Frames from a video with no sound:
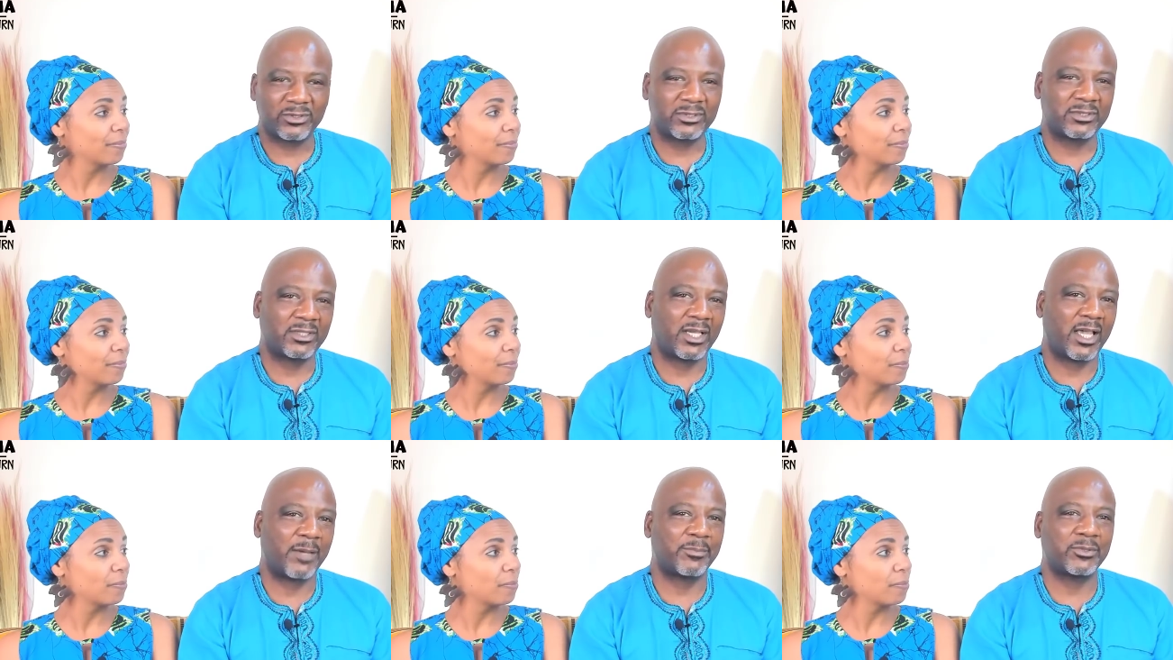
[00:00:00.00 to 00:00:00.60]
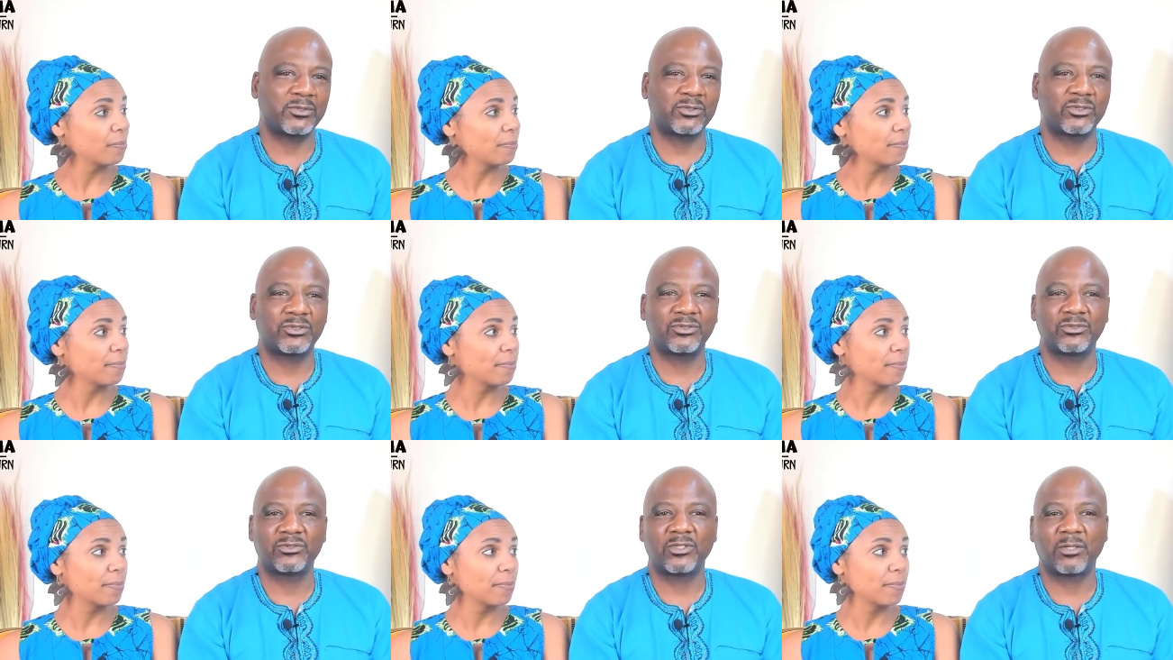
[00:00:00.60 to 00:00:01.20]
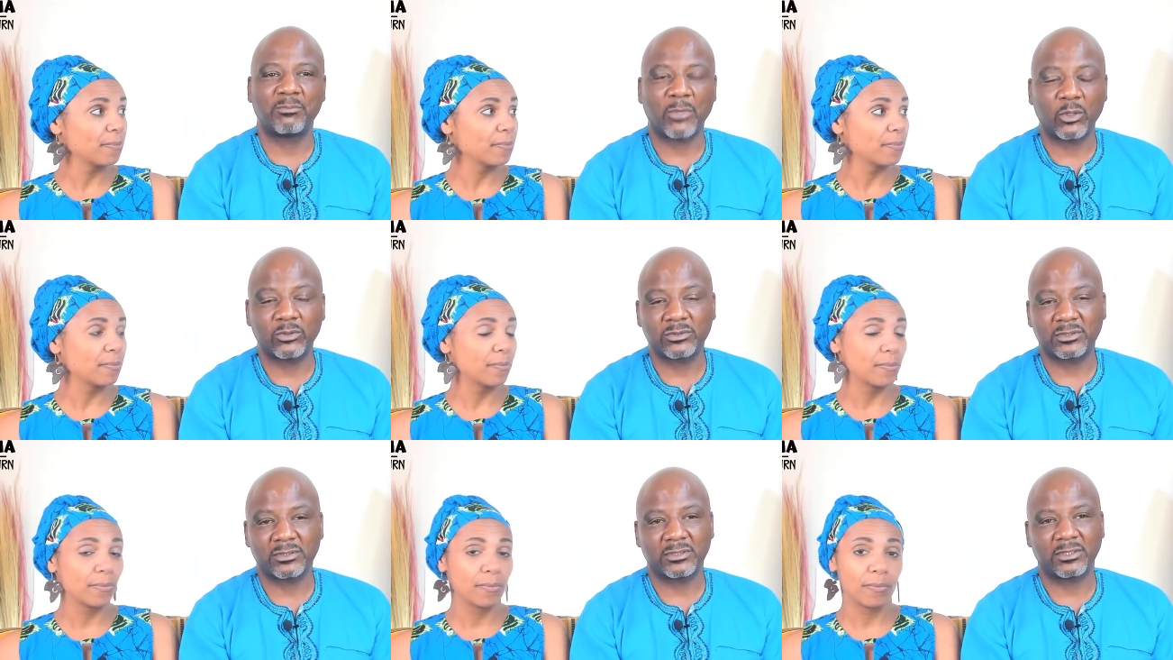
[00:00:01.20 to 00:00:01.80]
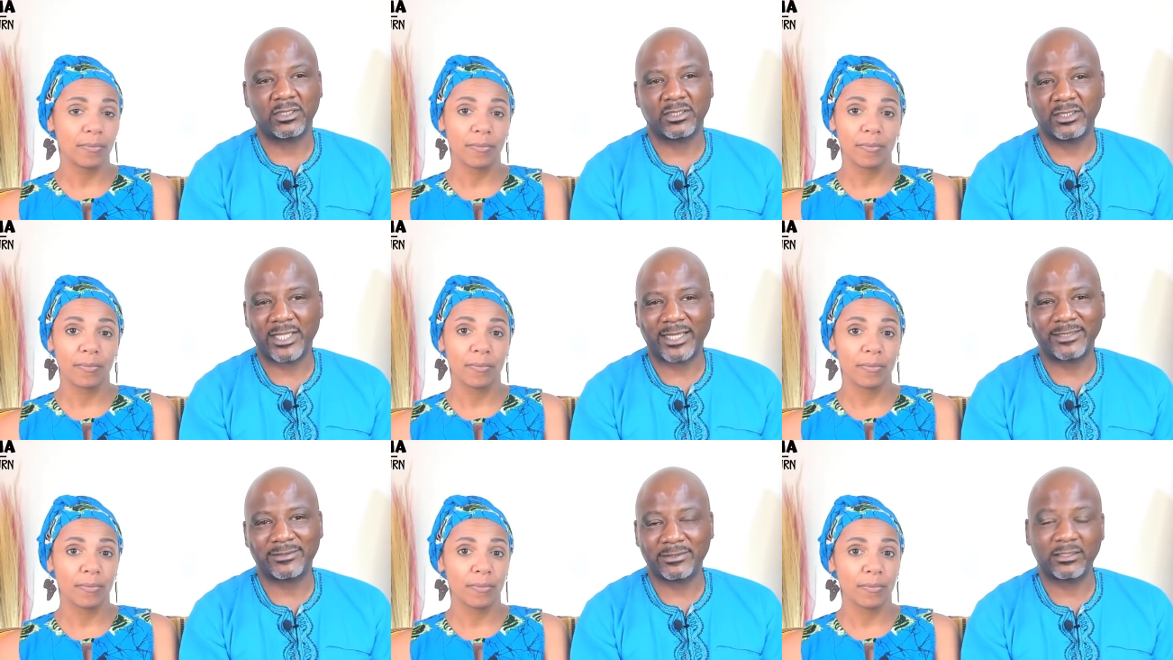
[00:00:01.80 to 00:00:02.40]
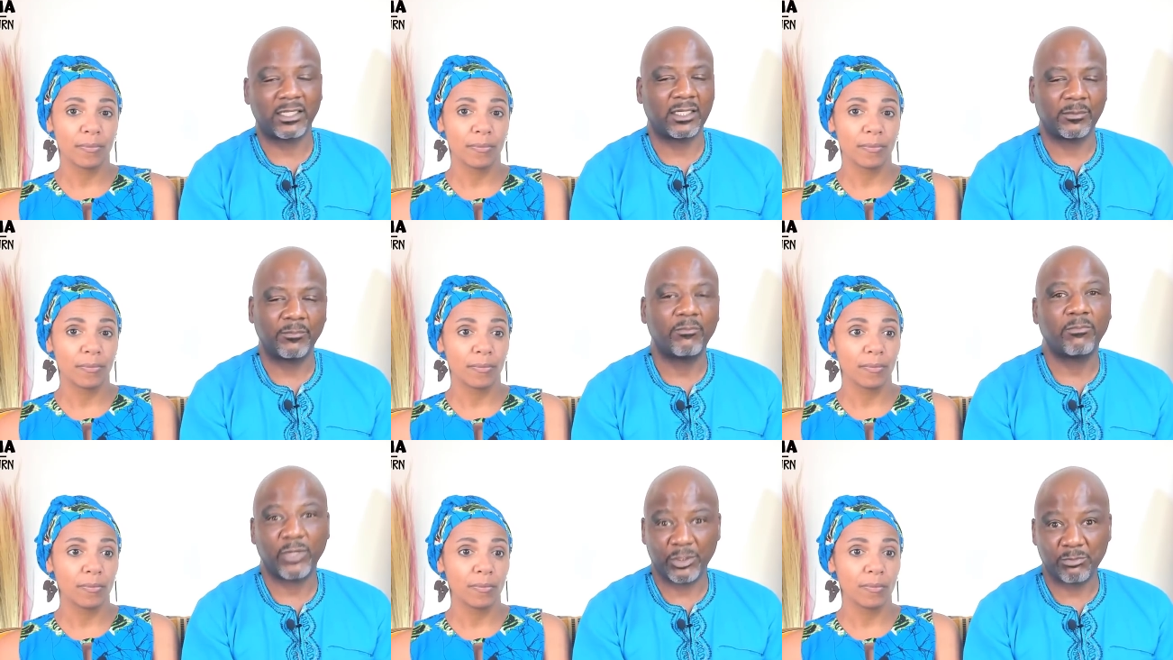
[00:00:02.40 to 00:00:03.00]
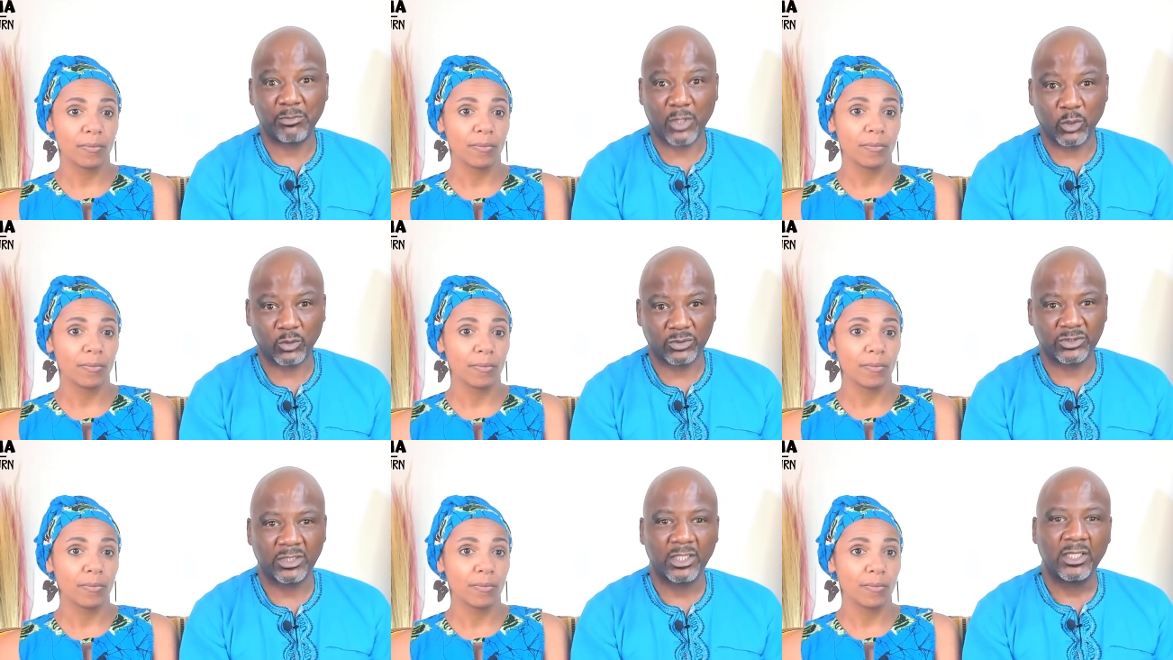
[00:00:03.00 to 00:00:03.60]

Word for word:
Speaker 1: happen to uh, most, not some, but most.